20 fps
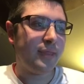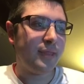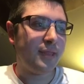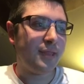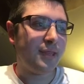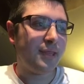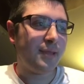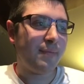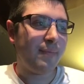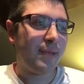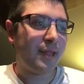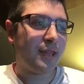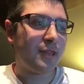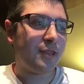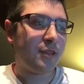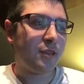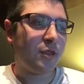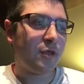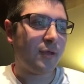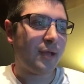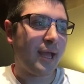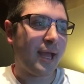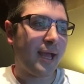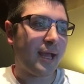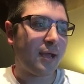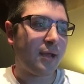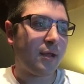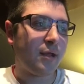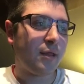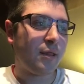semester
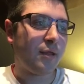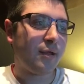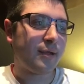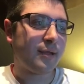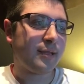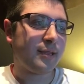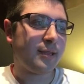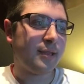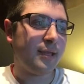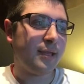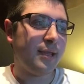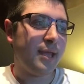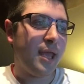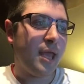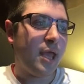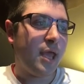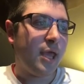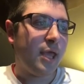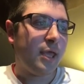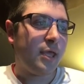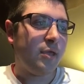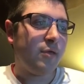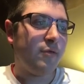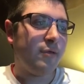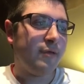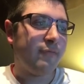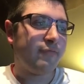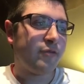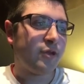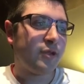at Clarkson
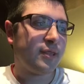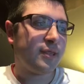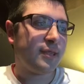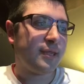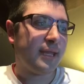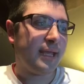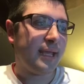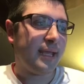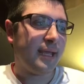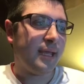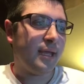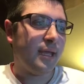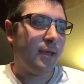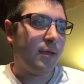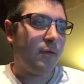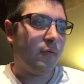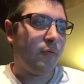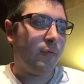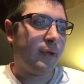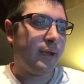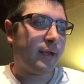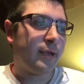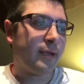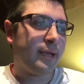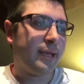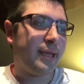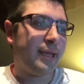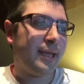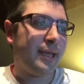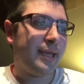University, where
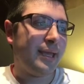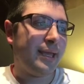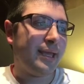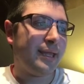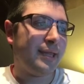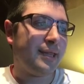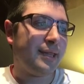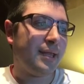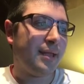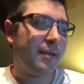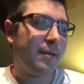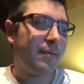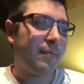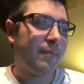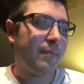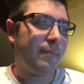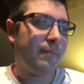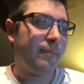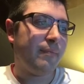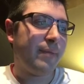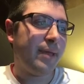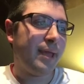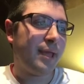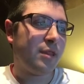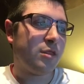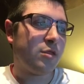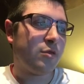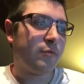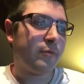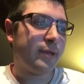he is
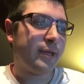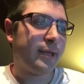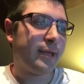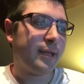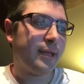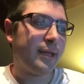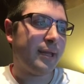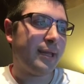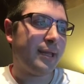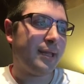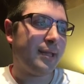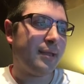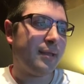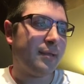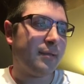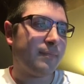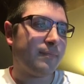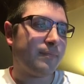majoring in